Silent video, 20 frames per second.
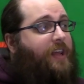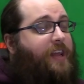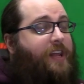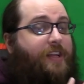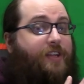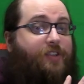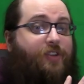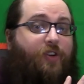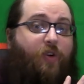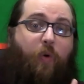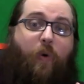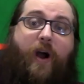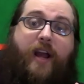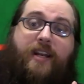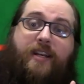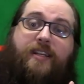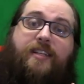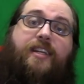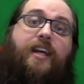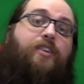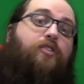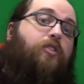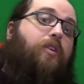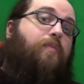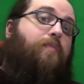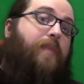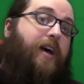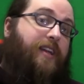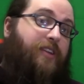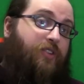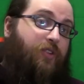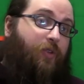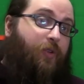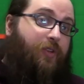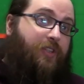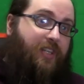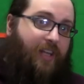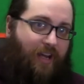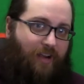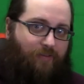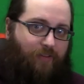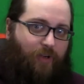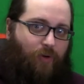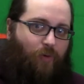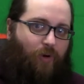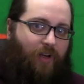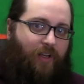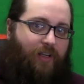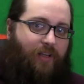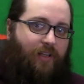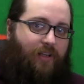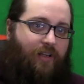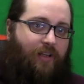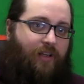is quite detrimental to everyone.